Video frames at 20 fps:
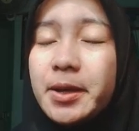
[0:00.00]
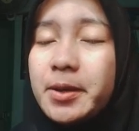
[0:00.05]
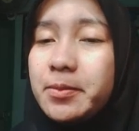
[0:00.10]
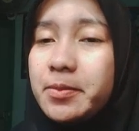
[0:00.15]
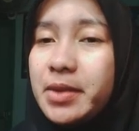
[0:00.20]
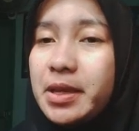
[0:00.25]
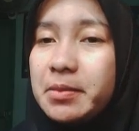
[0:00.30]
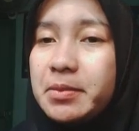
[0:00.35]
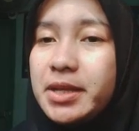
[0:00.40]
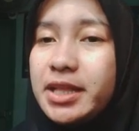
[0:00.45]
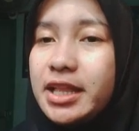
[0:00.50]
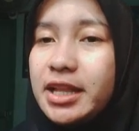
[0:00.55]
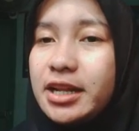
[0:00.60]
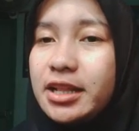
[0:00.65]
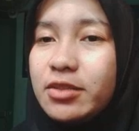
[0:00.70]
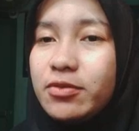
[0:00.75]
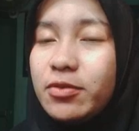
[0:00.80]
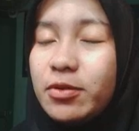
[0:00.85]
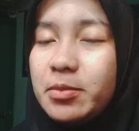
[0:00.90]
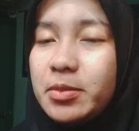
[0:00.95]
Maybe they need
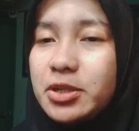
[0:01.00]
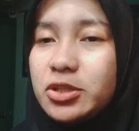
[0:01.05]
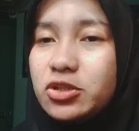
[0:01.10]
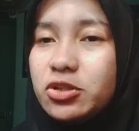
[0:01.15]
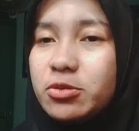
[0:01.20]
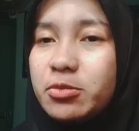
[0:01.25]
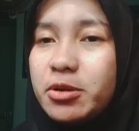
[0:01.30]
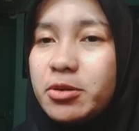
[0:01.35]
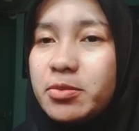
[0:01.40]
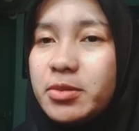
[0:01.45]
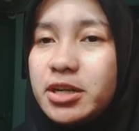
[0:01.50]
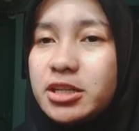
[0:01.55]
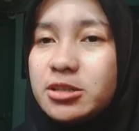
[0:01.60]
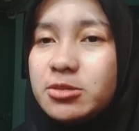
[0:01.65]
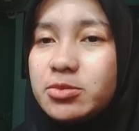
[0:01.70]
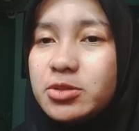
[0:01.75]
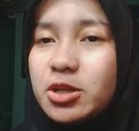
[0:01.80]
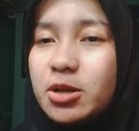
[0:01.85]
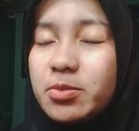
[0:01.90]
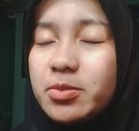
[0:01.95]
information about
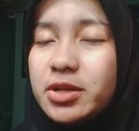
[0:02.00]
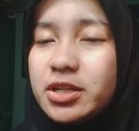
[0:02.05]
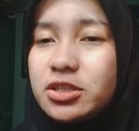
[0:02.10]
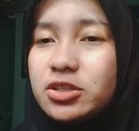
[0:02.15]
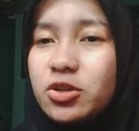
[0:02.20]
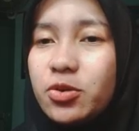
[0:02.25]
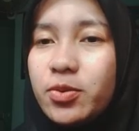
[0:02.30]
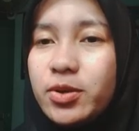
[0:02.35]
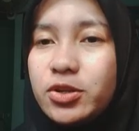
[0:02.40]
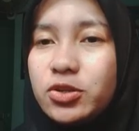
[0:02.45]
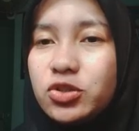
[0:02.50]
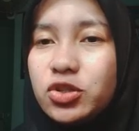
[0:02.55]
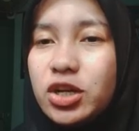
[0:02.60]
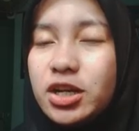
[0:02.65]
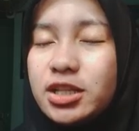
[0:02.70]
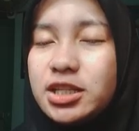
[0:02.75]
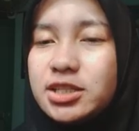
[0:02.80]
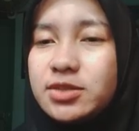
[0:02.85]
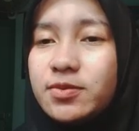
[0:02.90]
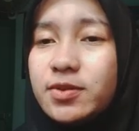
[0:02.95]
maritime topics, so when you share
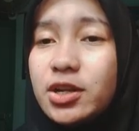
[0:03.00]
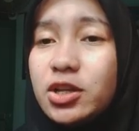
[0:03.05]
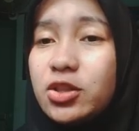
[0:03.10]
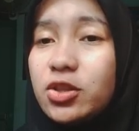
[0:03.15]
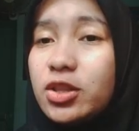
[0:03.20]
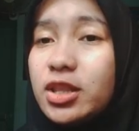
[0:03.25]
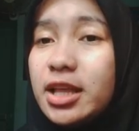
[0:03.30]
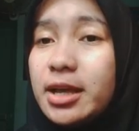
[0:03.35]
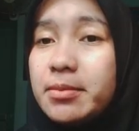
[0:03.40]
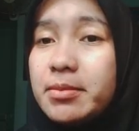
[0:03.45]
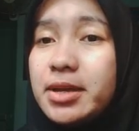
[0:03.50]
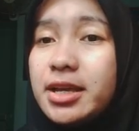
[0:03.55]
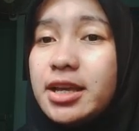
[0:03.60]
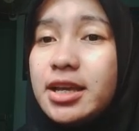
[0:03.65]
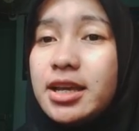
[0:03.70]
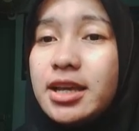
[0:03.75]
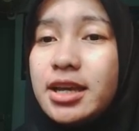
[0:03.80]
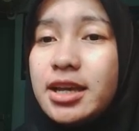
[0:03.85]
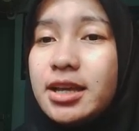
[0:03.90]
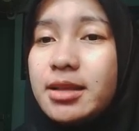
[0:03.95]
this video to them,
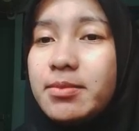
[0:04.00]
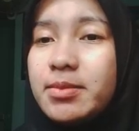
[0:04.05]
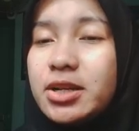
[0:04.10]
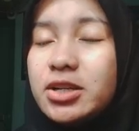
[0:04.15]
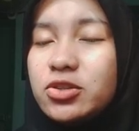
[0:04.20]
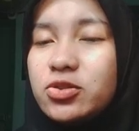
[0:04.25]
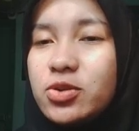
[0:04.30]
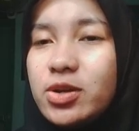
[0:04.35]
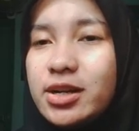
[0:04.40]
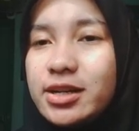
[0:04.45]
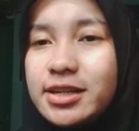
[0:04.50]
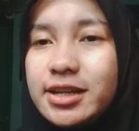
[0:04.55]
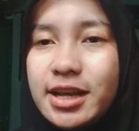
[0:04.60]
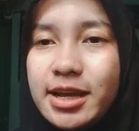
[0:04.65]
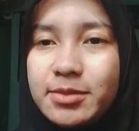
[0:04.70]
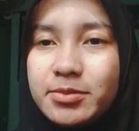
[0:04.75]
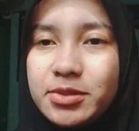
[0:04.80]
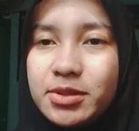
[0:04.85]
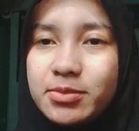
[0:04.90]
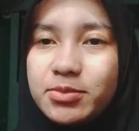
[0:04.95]
it means you already
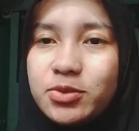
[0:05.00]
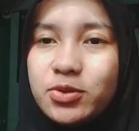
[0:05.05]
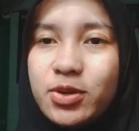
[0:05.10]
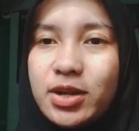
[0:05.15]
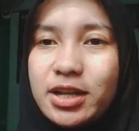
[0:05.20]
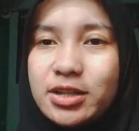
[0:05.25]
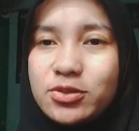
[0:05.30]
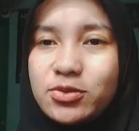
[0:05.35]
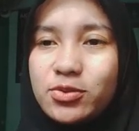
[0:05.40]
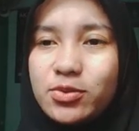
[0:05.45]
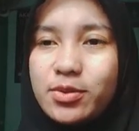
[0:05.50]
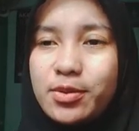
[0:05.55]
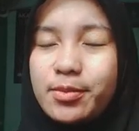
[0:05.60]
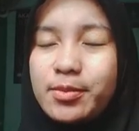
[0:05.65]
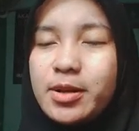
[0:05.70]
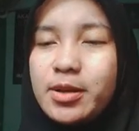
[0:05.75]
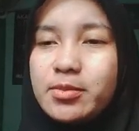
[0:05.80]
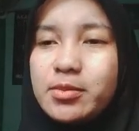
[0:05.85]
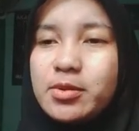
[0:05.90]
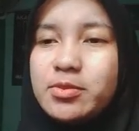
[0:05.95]
help them to get through the
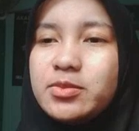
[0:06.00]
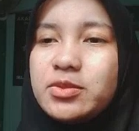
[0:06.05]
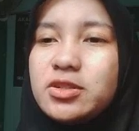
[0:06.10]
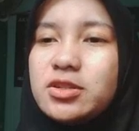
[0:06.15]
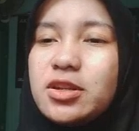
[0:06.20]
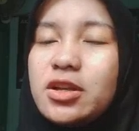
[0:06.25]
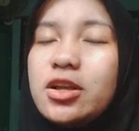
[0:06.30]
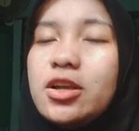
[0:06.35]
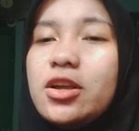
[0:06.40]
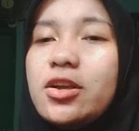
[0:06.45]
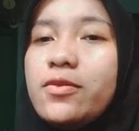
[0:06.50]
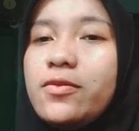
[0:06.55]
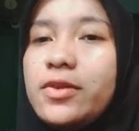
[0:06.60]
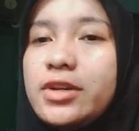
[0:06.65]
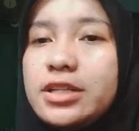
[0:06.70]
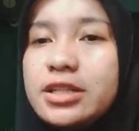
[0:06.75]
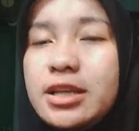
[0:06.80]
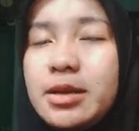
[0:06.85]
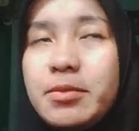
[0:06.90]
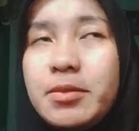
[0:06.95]
problems. For
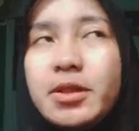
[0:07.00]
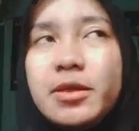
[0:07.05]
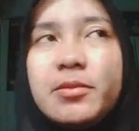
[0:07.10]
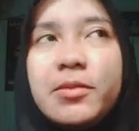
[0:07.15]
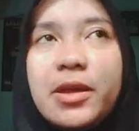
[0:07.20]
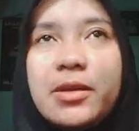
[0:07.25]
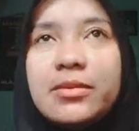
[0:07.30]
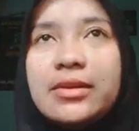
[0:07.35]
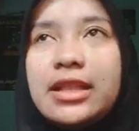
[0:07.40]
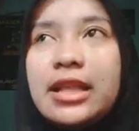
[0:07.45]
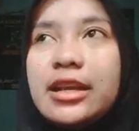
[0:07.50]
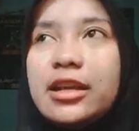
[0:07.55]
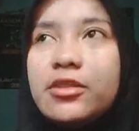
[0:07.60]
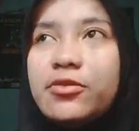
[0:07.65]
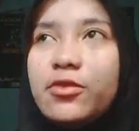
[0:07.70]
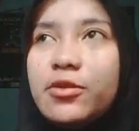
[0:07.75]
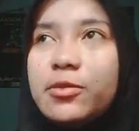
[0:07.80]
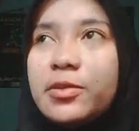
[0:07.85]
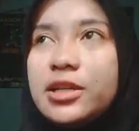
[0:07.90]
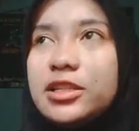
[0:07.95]
example, maybe they need
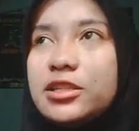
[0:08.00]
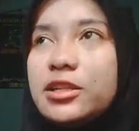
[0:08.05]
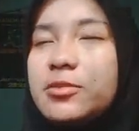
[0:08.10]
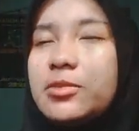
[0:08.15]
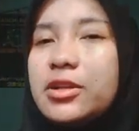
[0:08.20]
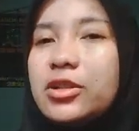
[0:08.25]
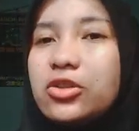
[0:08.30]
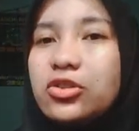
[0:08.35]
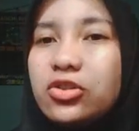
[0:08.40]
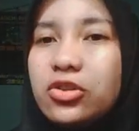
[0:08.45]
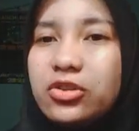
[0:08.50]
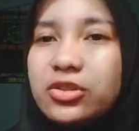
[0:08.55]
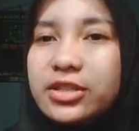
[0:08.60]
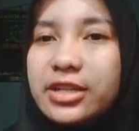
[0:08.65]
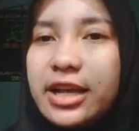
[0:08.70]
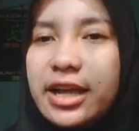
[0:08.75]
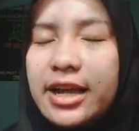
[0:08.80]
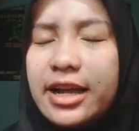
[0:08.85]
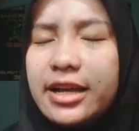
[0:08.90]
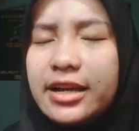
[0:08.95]
information about the Jones
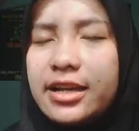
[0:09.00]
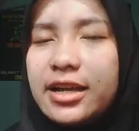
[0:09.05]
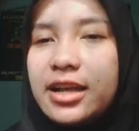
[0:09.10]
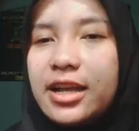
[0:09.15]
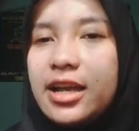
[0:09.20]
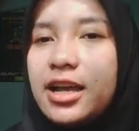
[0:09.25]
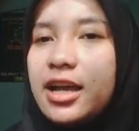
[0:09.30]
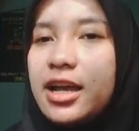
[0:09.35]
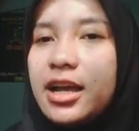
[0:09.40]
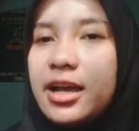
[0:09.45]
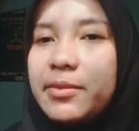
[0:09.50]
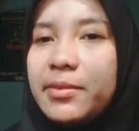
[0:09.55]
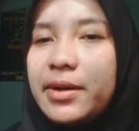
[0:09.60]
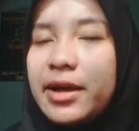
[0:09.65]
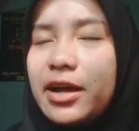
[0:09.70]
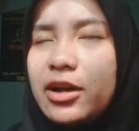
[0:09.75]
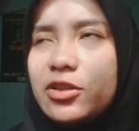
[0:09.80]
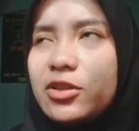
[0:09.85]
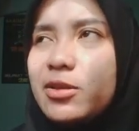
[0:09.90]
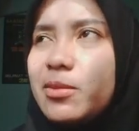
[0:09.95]
Act,
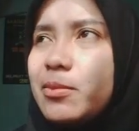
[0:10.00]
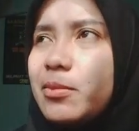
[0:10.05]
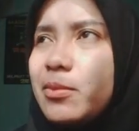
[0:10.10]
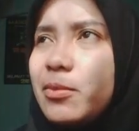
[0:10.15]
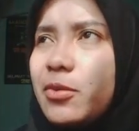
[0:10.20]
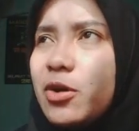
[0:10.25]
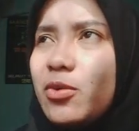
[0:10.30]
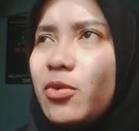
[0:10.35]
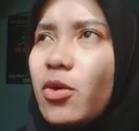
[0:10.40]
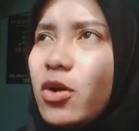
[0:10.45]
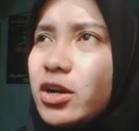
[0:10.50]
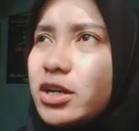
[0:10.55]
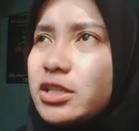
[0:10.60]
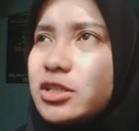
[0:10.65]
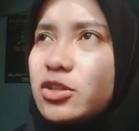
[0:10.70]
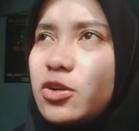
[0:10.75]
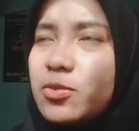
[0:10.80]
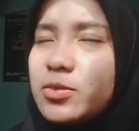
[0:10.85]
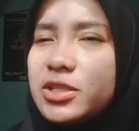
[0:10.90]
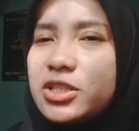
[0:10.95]
about a workers'
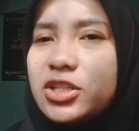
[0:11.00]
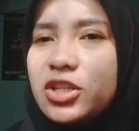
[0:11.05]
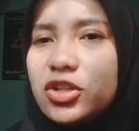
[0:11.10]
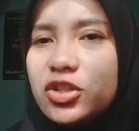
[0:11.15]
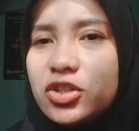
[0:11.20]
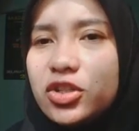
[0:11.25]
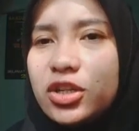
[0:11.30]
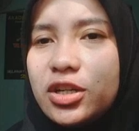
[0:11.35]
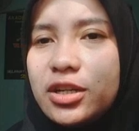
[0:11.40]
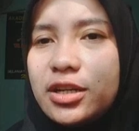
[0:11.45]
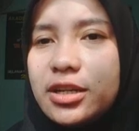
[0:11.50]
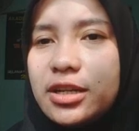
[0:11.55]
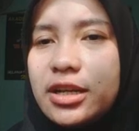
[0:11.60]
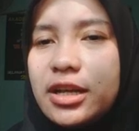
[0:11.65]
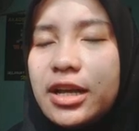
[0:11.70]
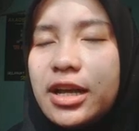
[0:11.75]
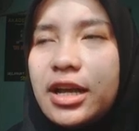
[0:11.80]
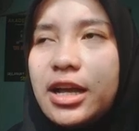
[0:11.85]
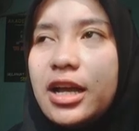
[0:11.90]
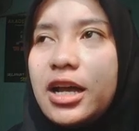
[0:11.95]
compensation,
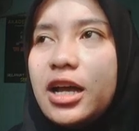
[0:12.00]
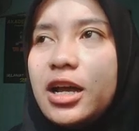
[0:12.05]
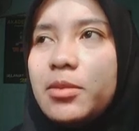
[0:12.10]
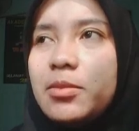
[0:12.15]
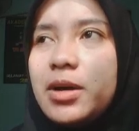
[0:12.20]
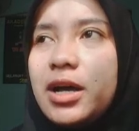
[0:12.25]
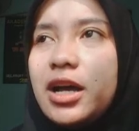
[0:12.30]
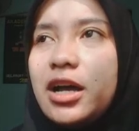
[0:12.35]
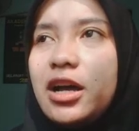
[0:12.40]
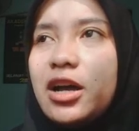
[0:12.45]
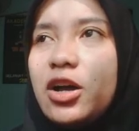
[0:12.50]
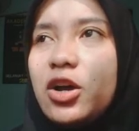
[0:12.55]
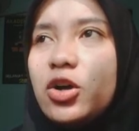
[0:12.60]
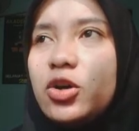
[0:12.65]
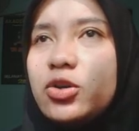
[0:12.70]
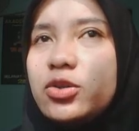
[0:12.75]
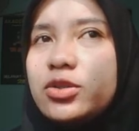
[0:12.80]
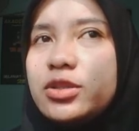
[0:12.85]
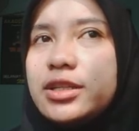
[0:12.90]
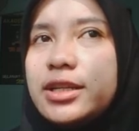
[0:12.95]

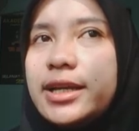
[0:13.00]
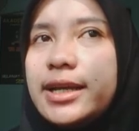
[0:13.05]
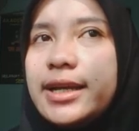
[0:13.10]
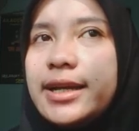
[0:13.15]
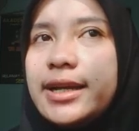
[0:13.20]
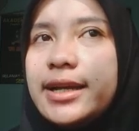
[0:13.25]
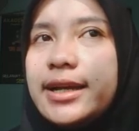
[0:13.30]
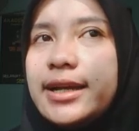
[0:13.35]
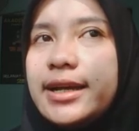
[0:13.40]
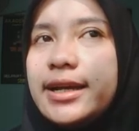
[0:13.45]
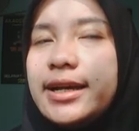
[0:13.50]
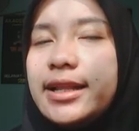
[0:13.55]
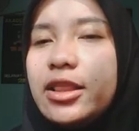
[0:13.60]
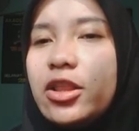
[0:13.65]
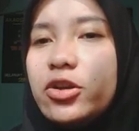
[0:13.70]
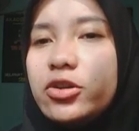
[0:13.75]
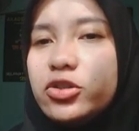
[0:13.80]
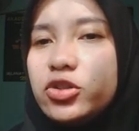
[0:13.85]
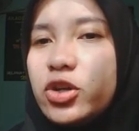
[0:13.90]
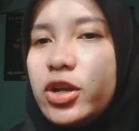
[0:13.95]
about
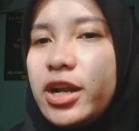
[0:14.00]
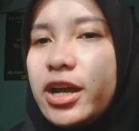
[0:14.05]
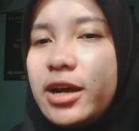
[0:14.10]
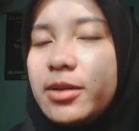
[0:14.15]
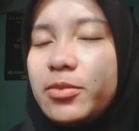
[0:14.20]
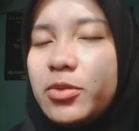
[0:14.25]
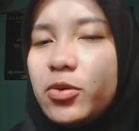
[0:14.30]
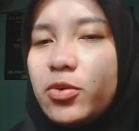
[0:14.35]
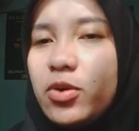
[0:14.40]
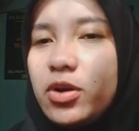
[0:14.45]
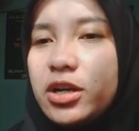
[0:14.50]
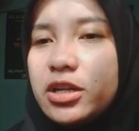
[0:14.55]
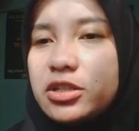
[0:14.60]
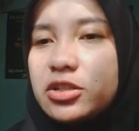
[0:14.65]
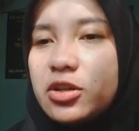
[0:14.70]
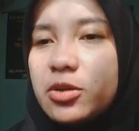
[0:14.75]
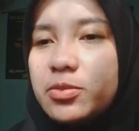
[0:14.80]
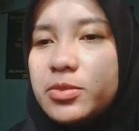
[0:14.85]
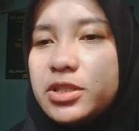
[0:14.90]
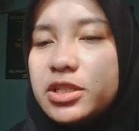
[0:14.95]
Longshore and Harbour Workers'
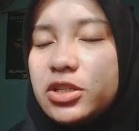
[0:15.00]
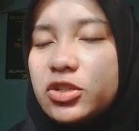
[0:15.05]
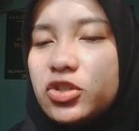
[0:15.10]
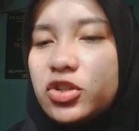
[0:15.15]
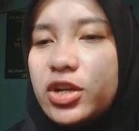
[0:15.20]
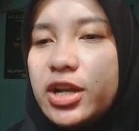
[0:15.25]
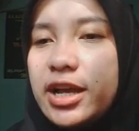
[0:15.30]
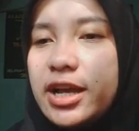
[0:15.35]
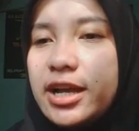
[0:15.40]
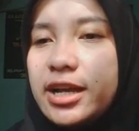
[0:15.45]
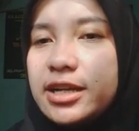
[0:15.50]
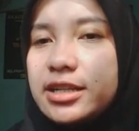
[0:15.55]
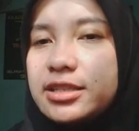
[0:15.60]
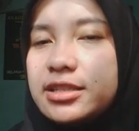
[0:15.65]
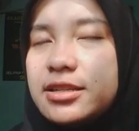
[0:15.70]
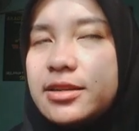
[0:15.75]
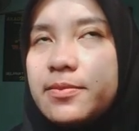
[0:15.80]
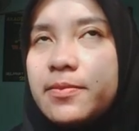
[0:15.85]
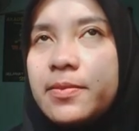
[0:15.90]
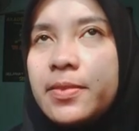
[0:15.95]
Compensation Act,